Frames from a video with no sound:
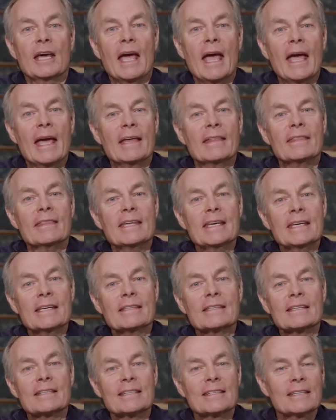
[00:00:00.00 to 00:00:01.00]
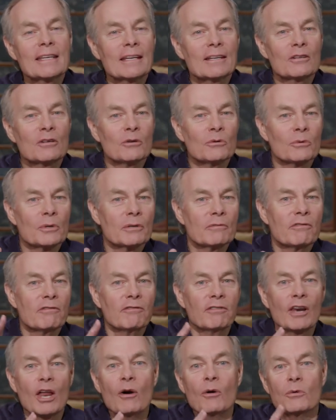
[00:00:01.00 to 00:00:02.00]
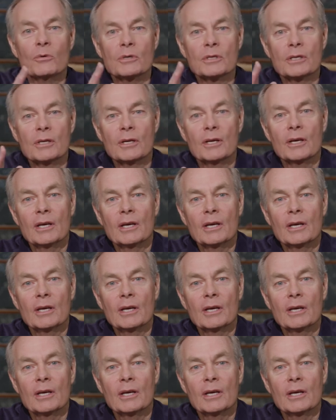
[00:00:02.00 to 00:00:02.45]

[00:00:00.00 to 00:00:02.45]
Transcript: and then the signal would float